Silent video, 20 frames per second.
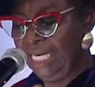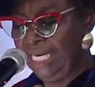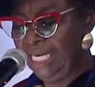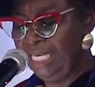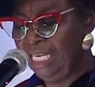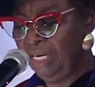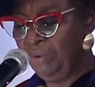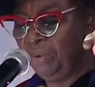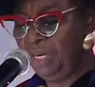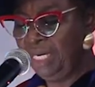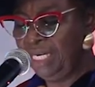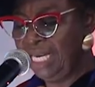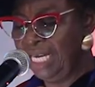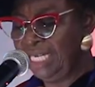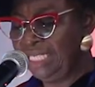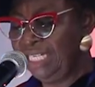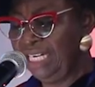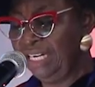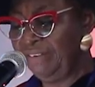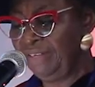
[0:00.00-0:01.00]
in a way
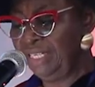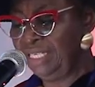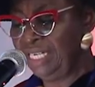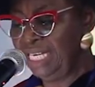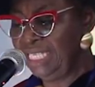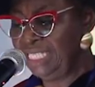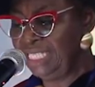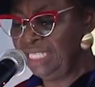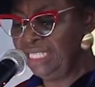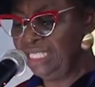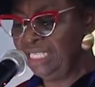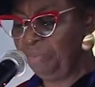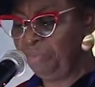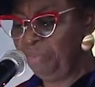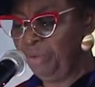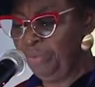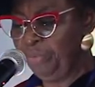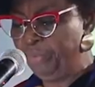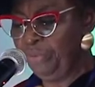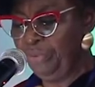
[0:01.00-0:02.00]
that galvanizes
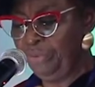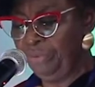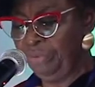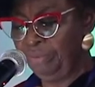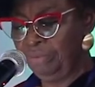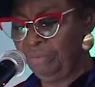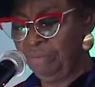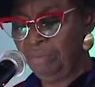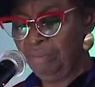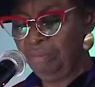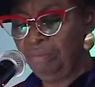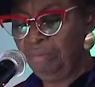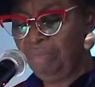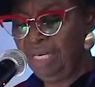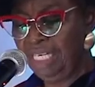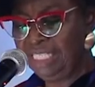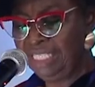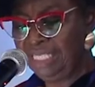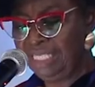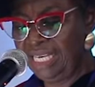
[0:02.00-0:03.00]
the people,
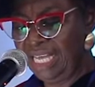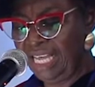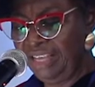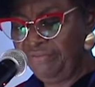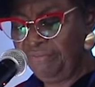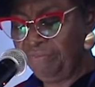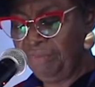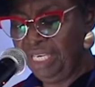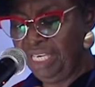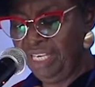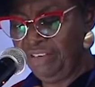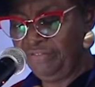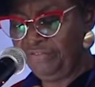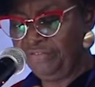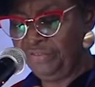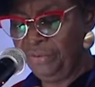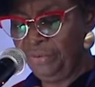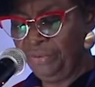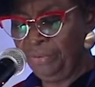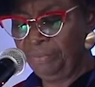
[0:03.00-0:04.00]
makes life
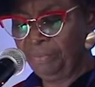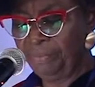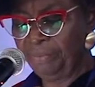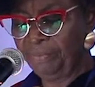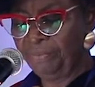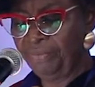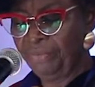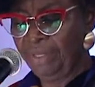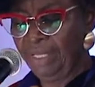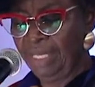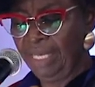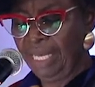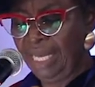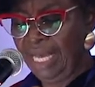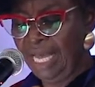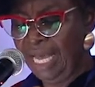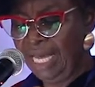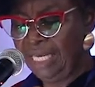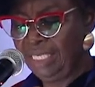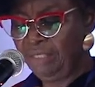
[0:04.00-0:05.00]
meaningful,
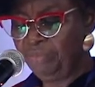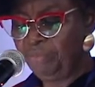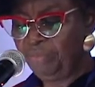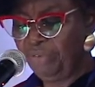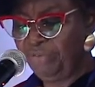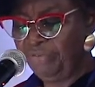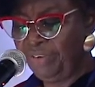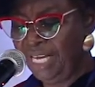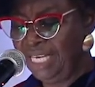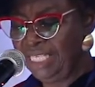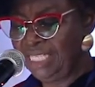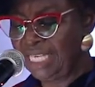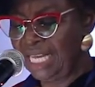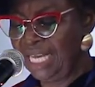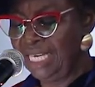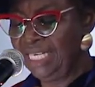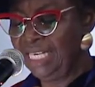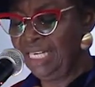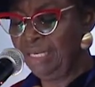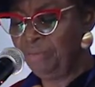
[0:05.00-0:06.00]
and provides
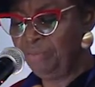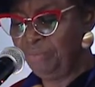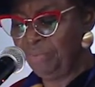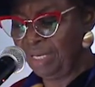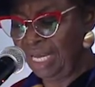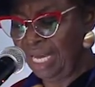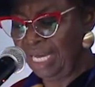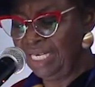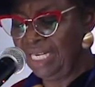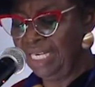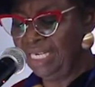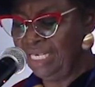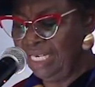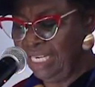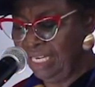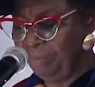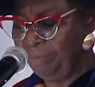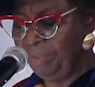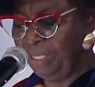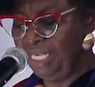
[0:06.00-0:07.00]
an
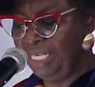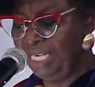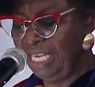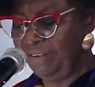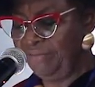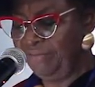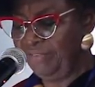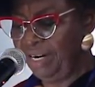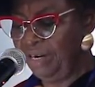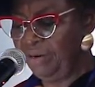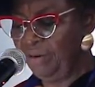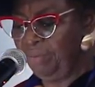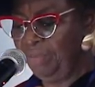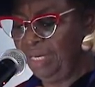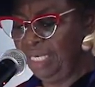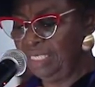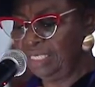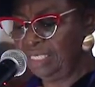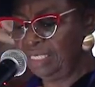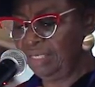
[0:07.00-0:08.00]
enabling
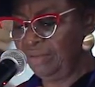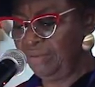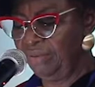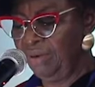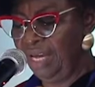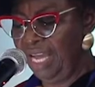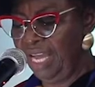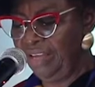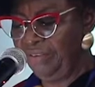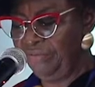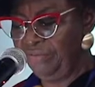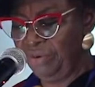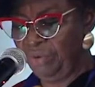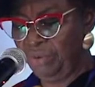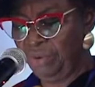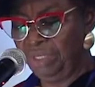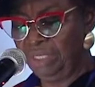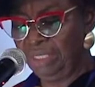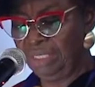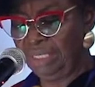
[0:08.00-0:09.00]
environment where
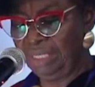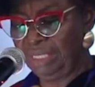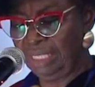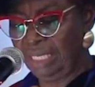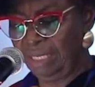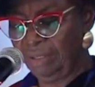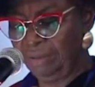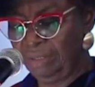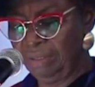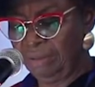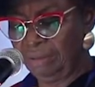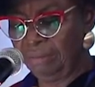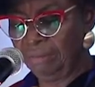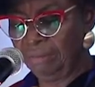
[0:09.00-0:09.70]
everyone can